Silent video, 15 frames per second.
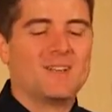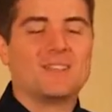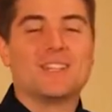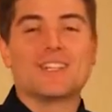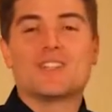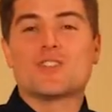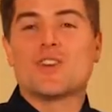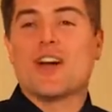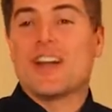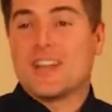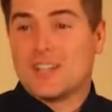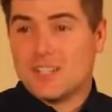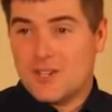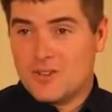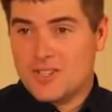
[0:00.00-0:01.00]
Let's try
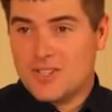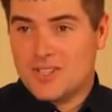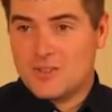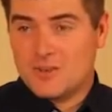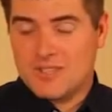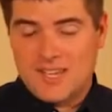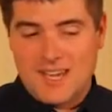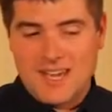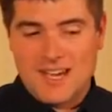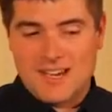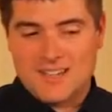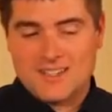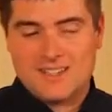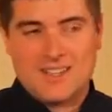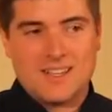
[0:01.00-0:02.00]
enclosing this with a
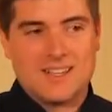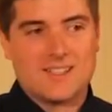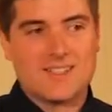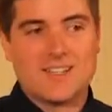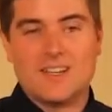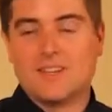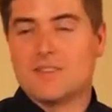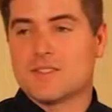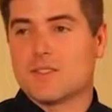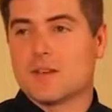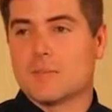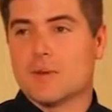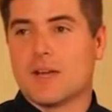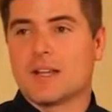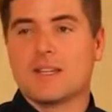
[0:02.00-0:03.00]
hand and see if it's going
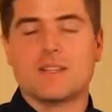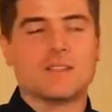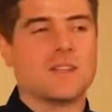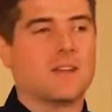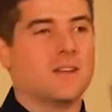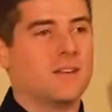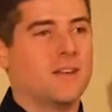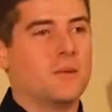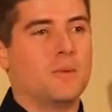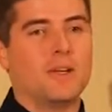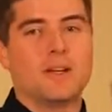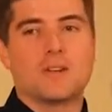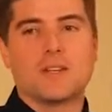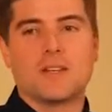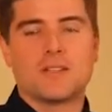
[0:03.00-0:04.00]
to break. Now, does it, anyone
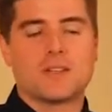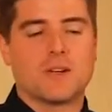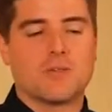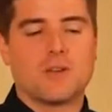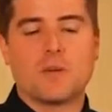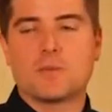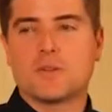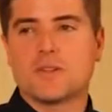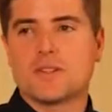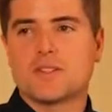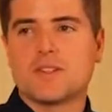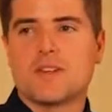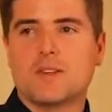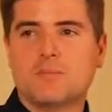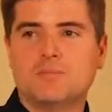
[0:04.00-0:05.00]
here think it's going to rupture this
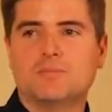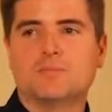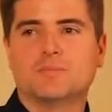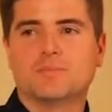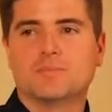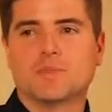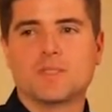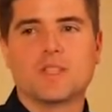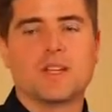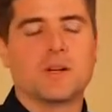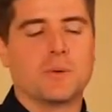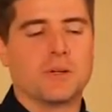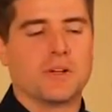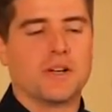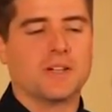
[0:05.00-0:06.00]
time? Looks like it
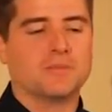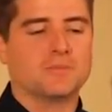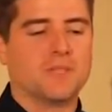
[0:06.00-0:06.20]
will, right?